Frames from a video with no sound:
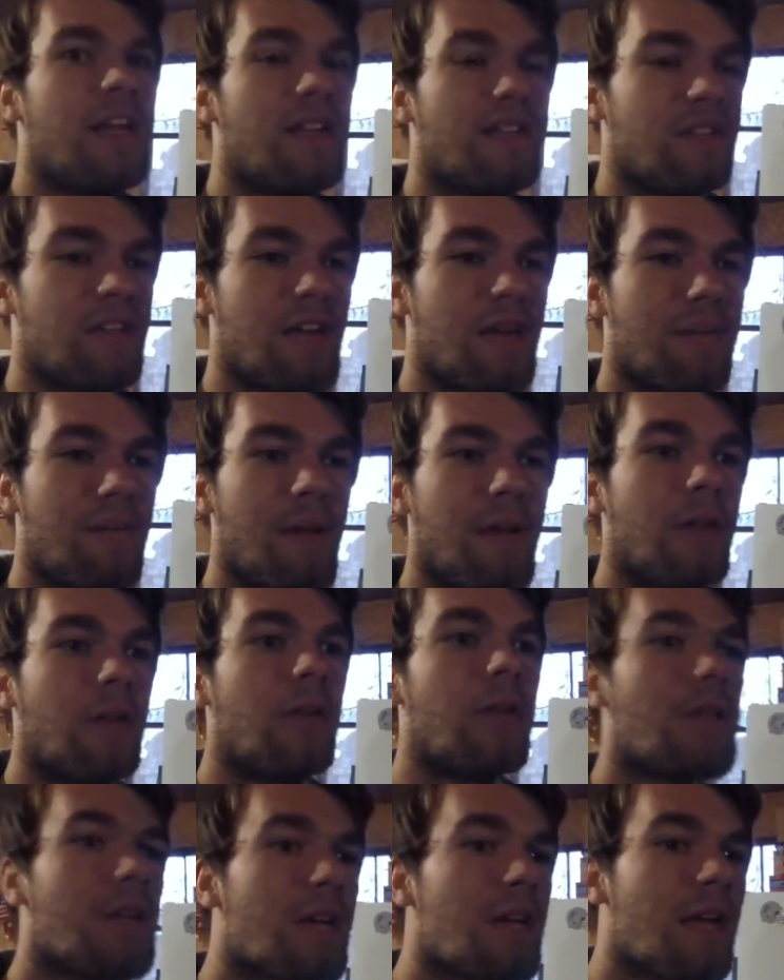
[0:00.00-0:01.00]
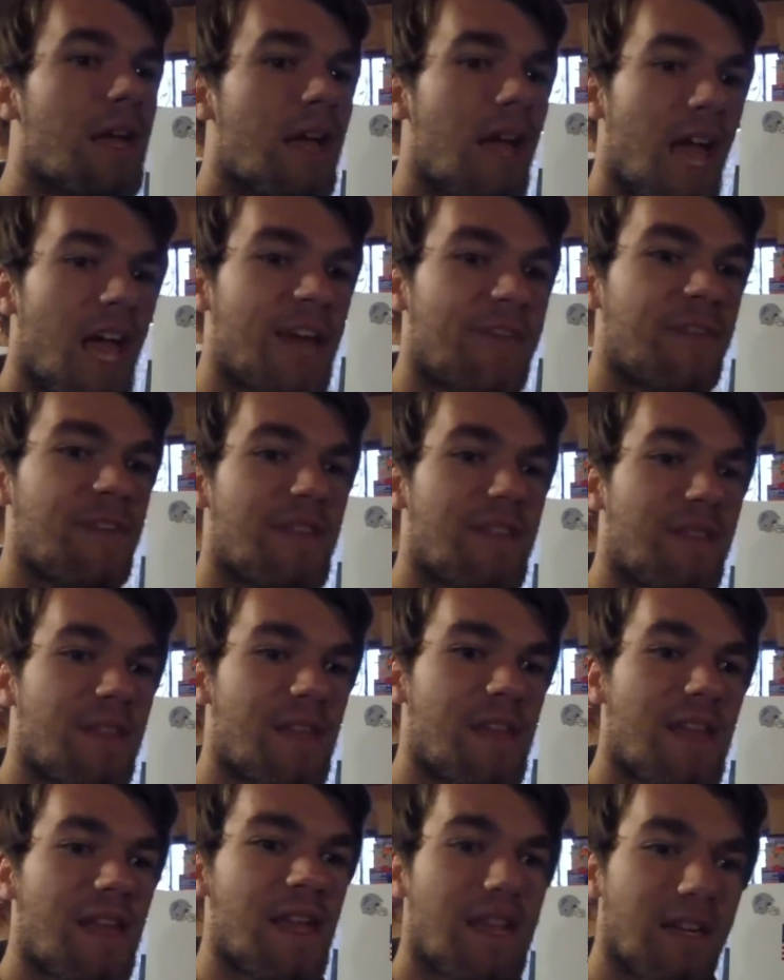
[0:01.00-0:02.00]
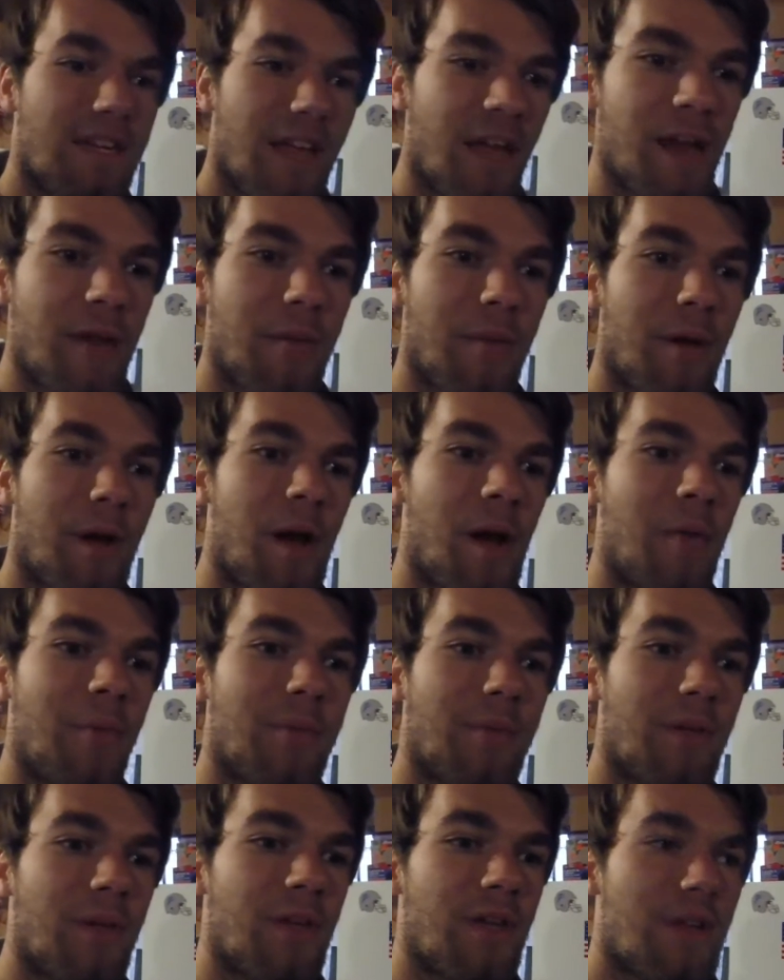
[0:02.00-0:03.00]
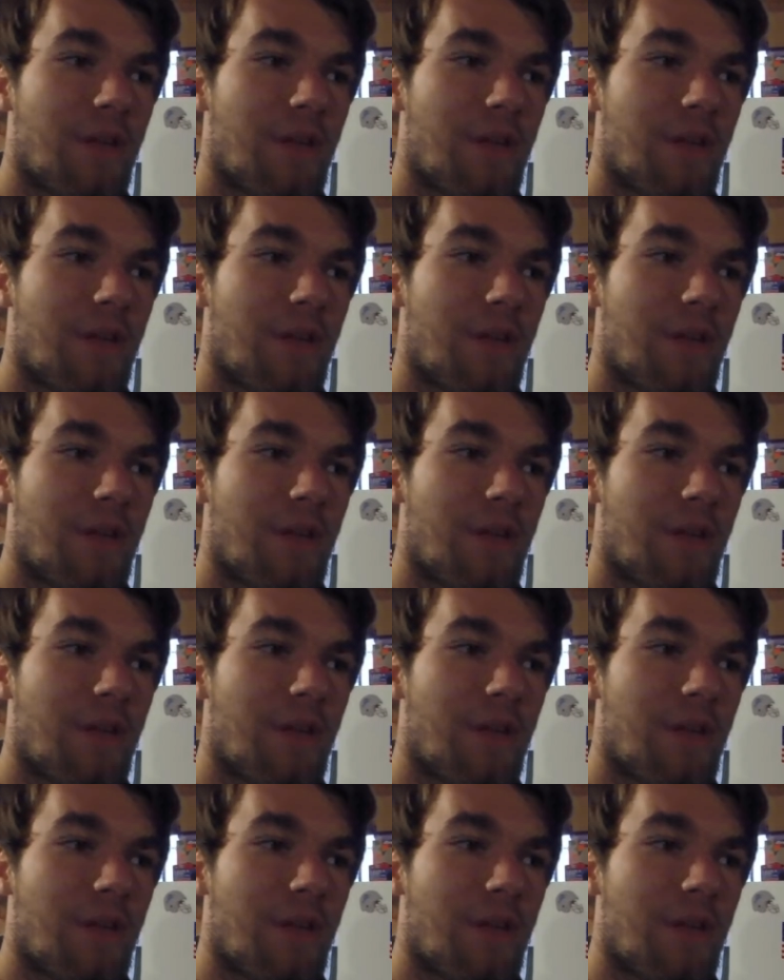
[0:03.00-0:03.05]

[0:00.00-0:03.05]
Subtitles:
It is not metal. Having the inline pump